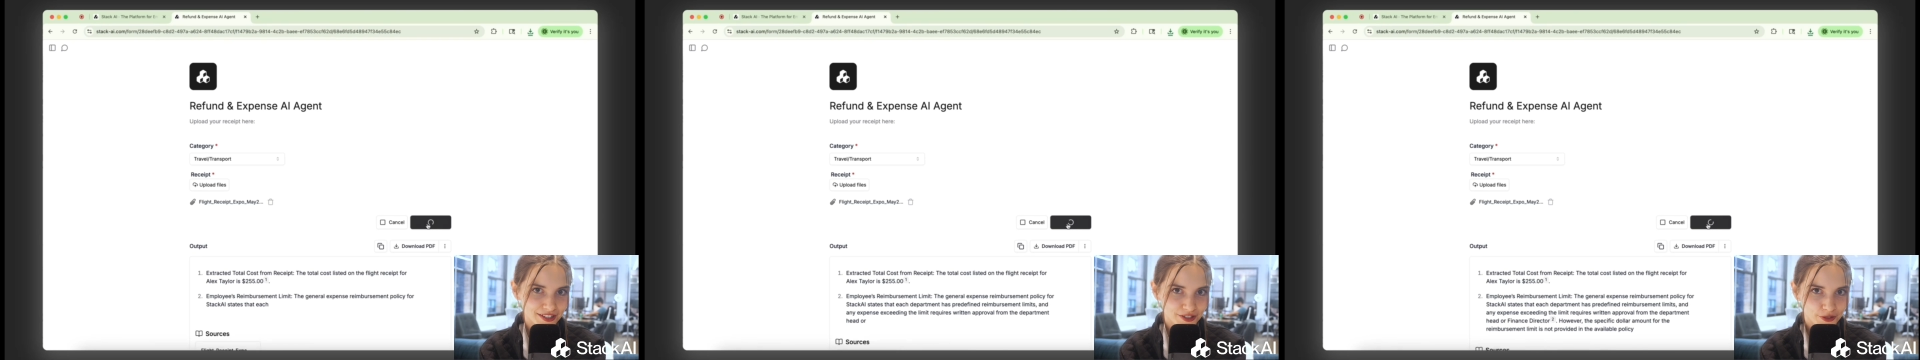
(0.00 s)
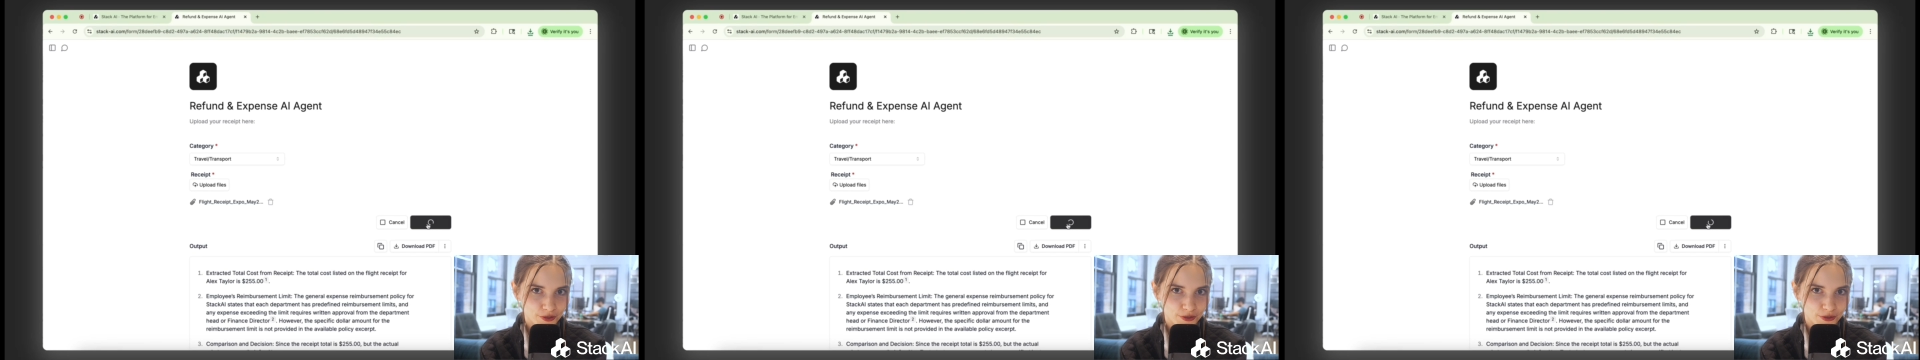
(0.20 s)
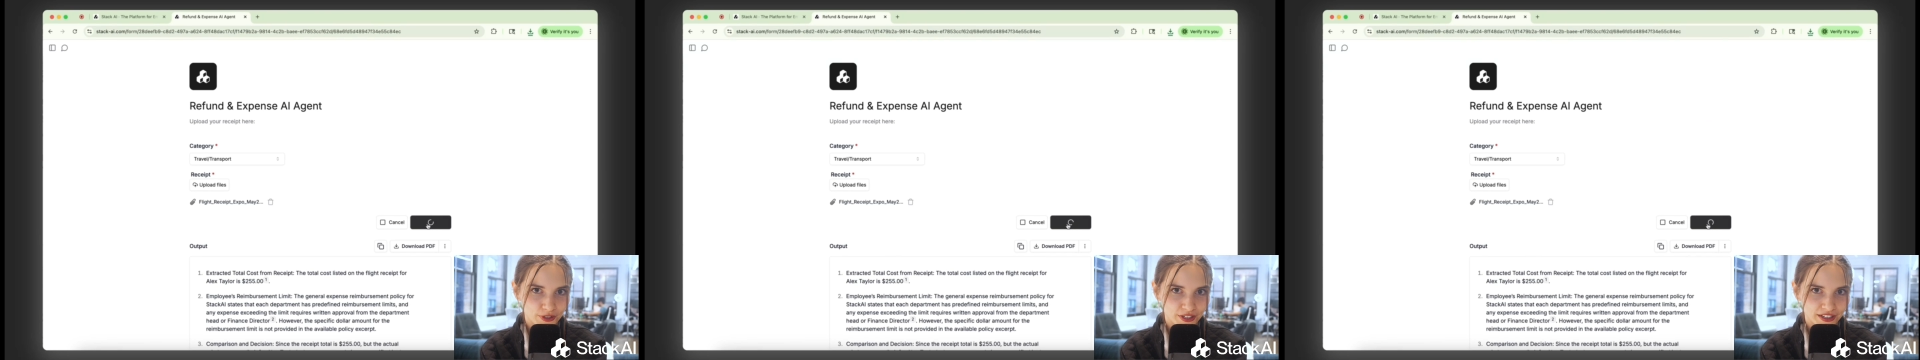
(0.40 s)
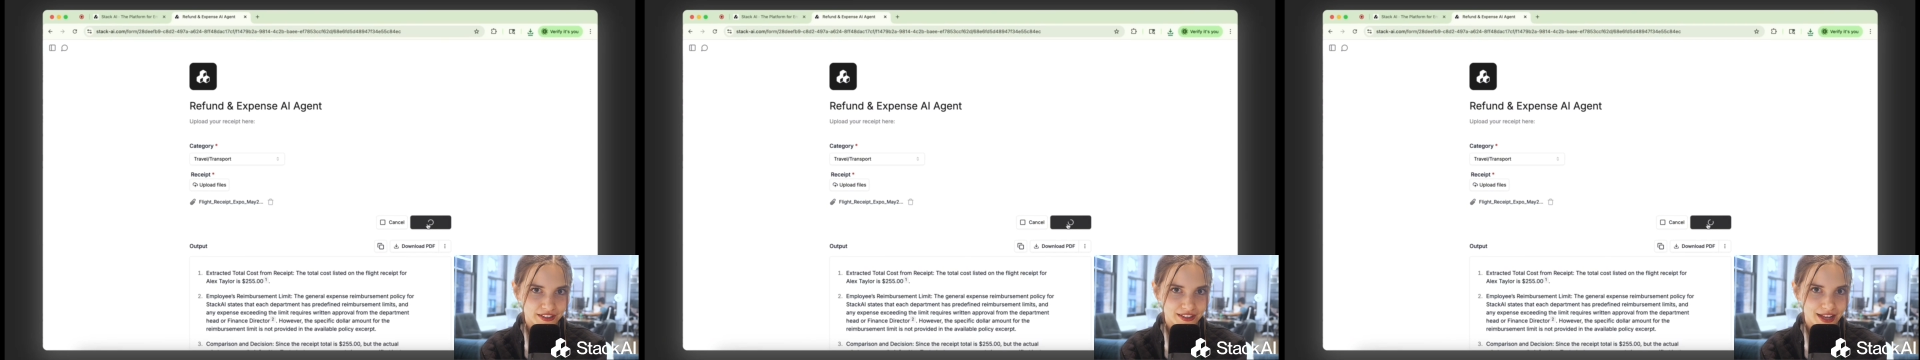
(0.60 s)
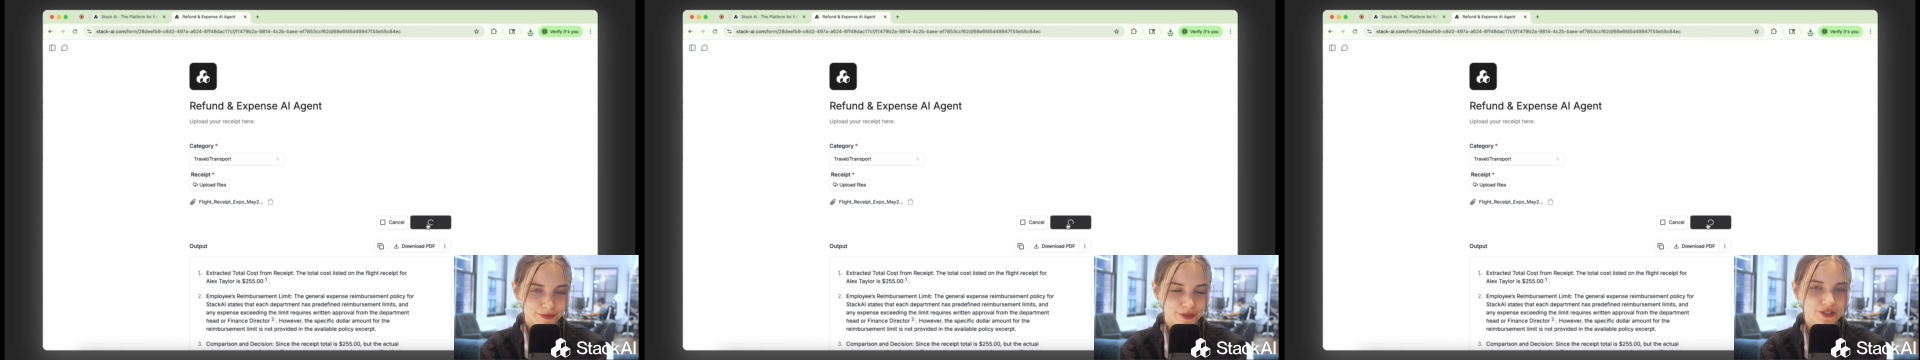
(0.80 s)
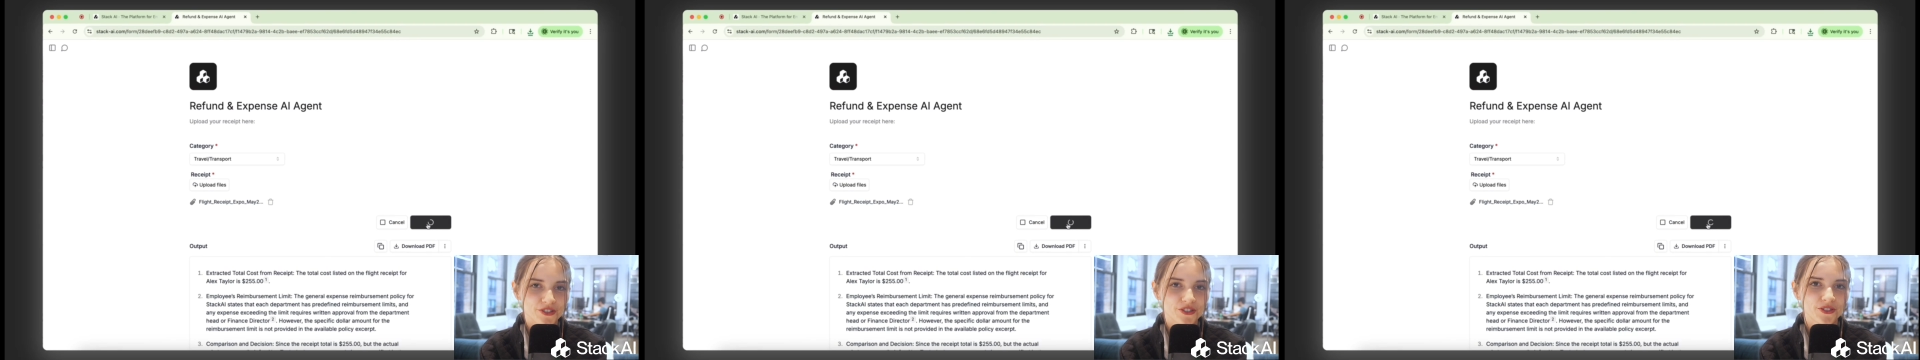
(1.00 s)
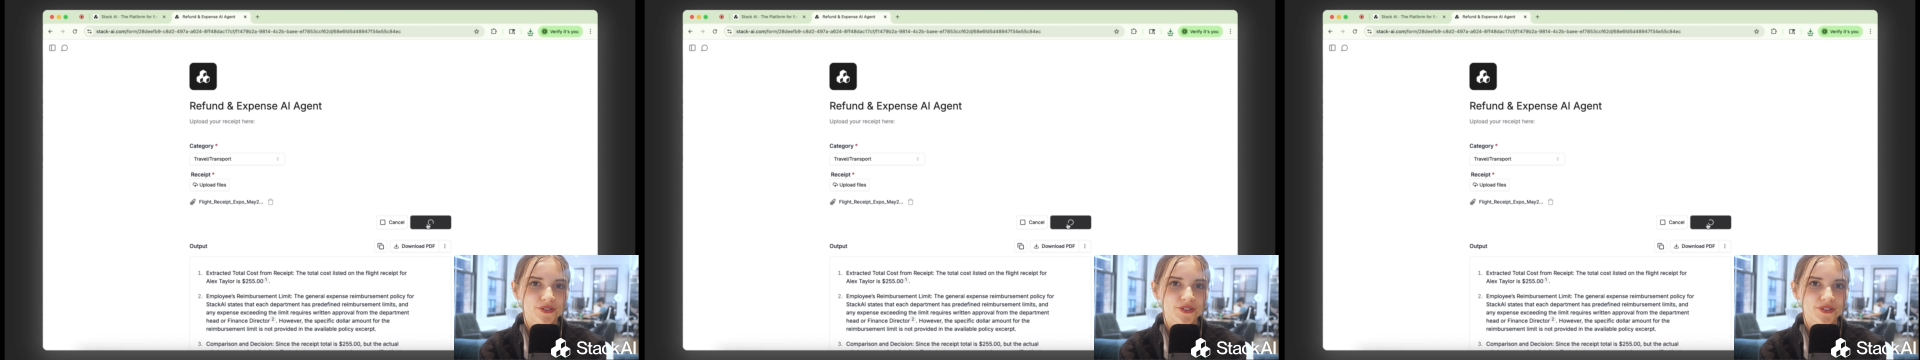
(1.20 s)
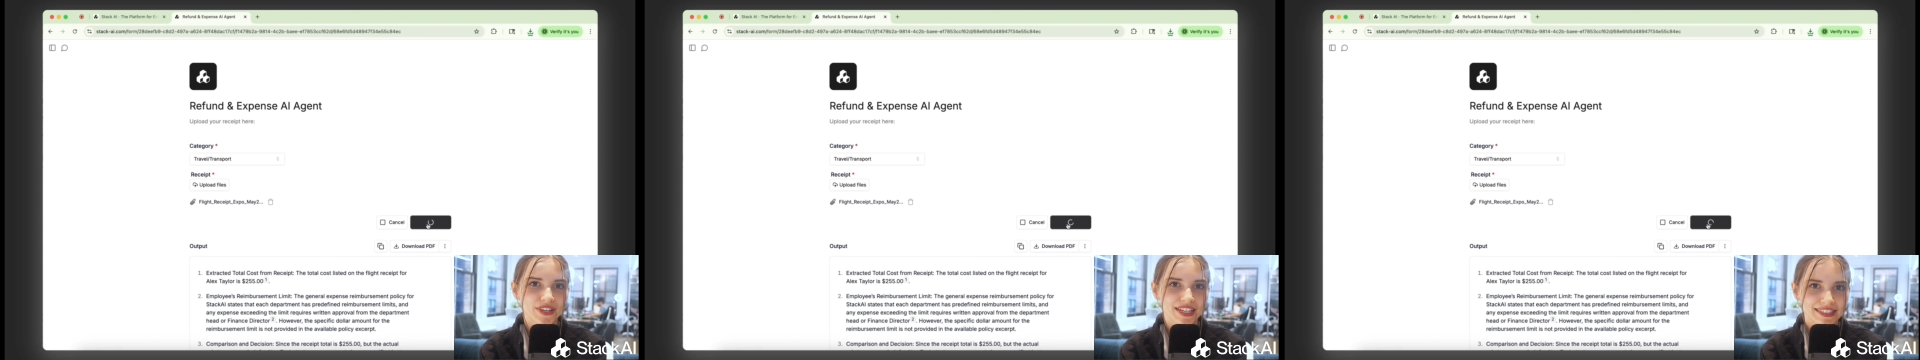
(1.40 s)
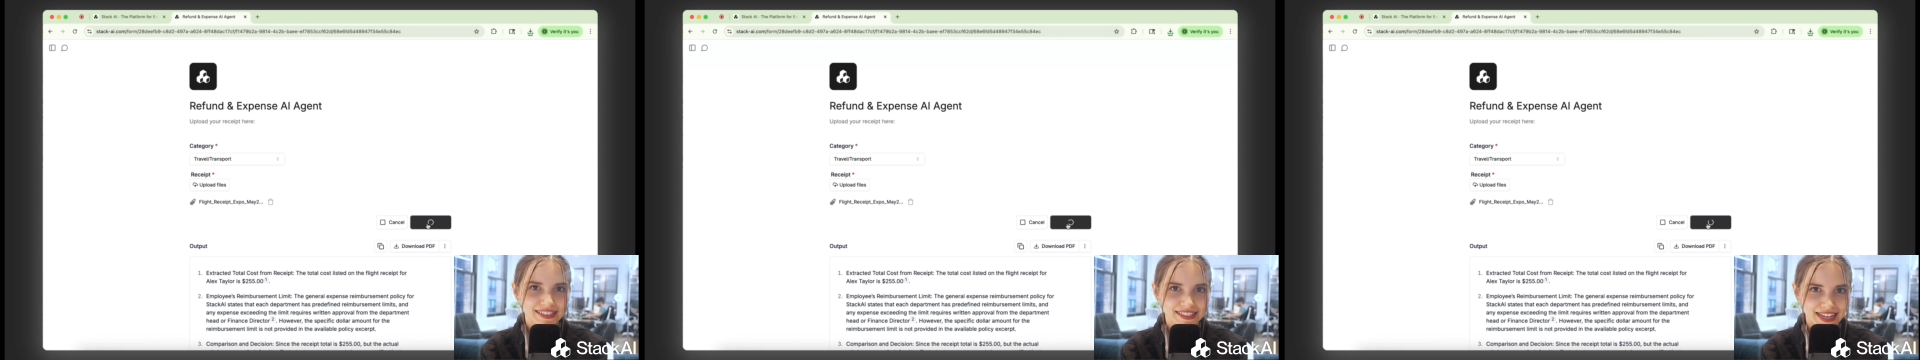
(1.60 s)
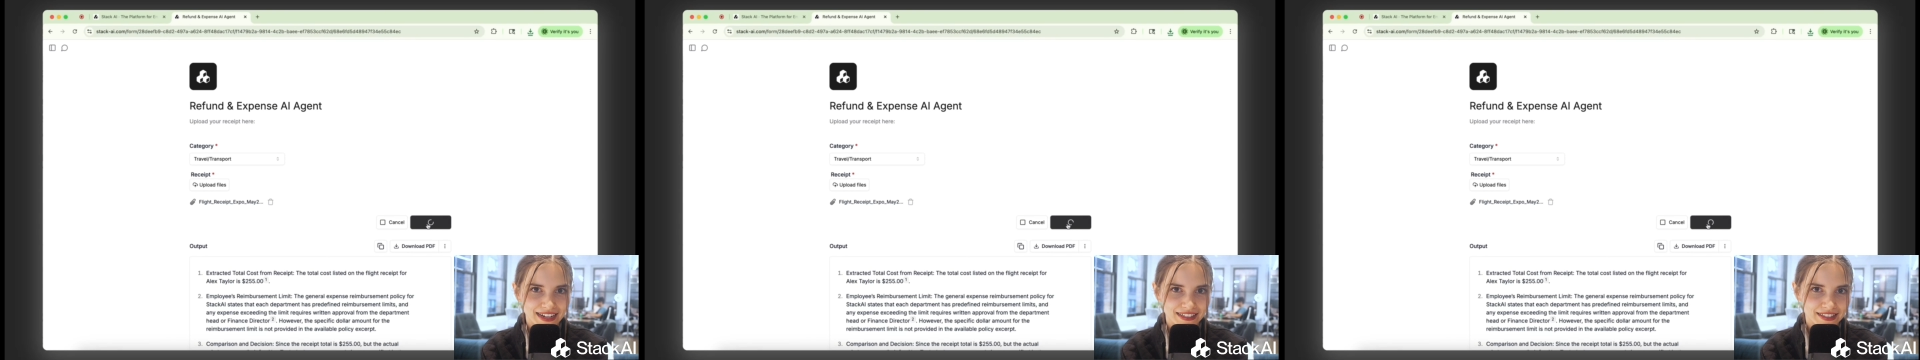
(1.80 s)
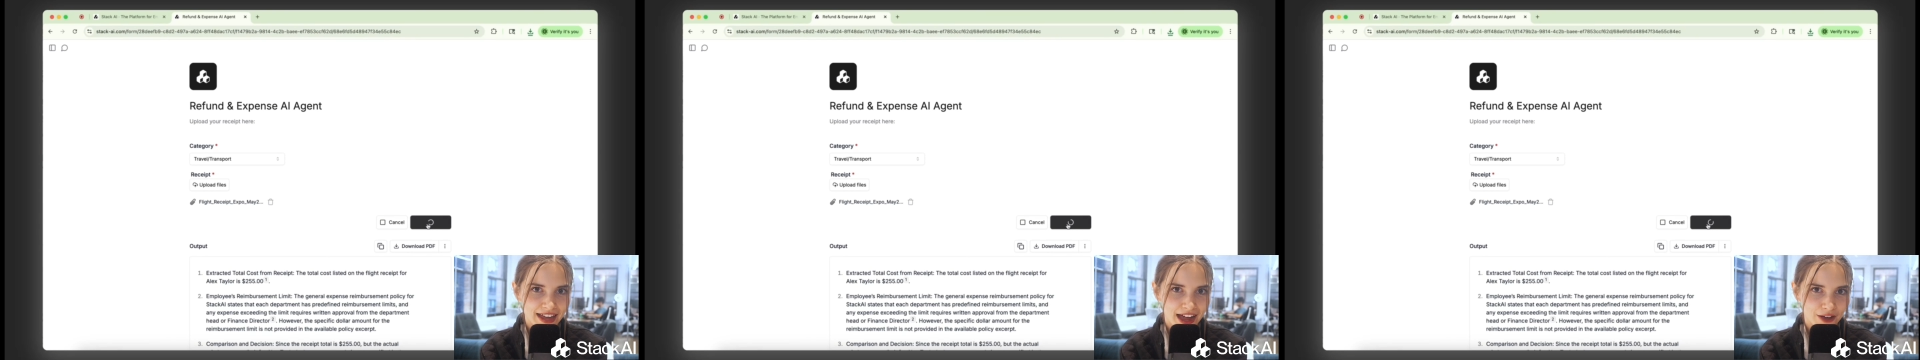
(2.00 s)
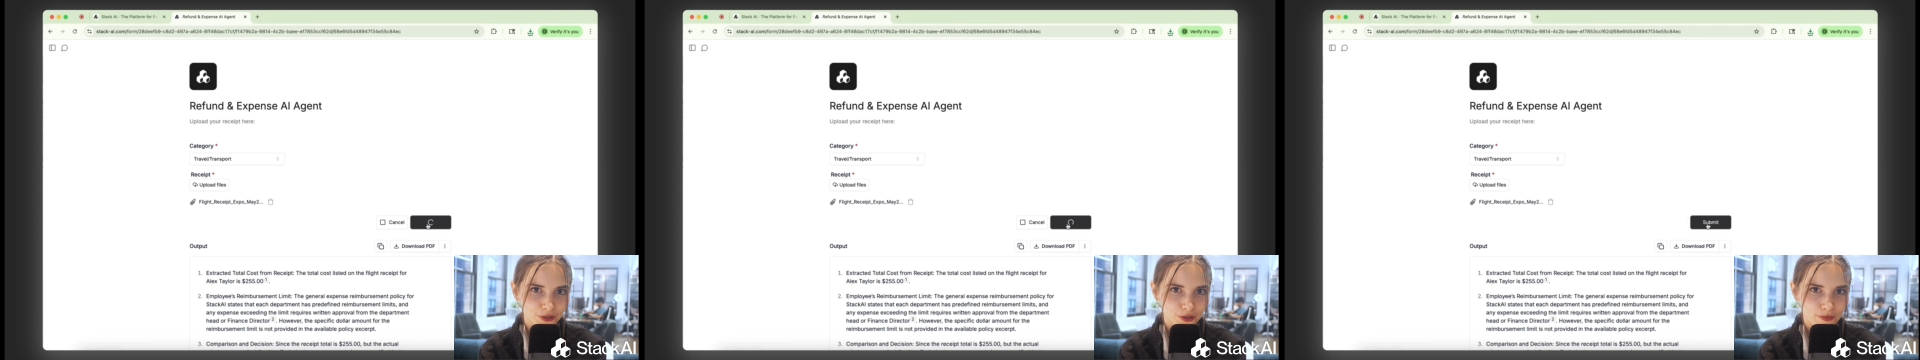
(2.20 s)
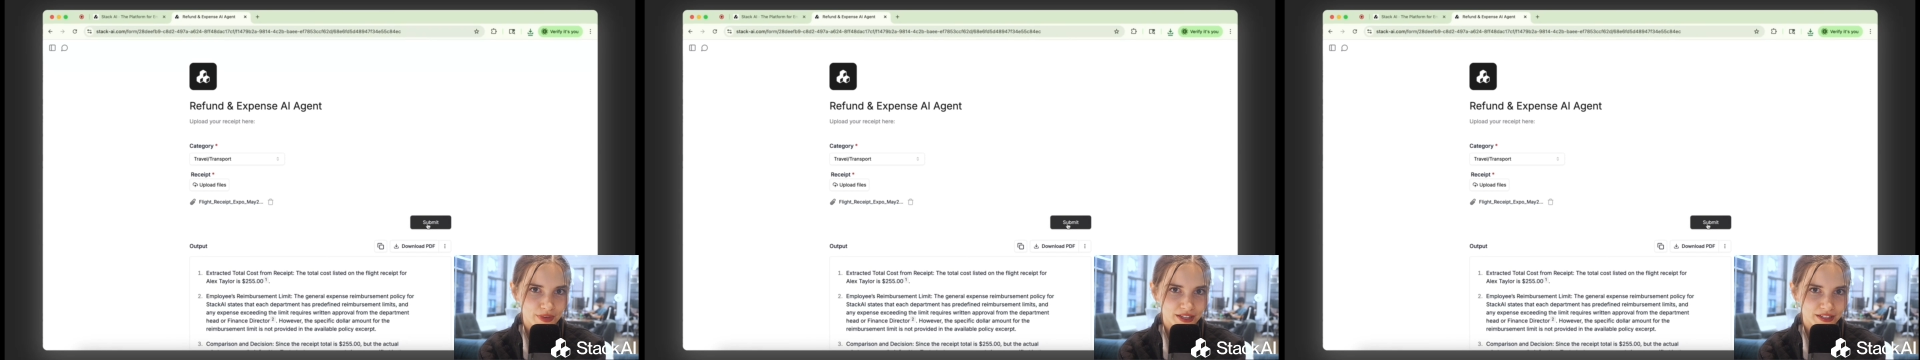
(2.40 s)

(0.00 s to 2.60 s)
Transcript: this tutorial, I'm going to show you exactly how to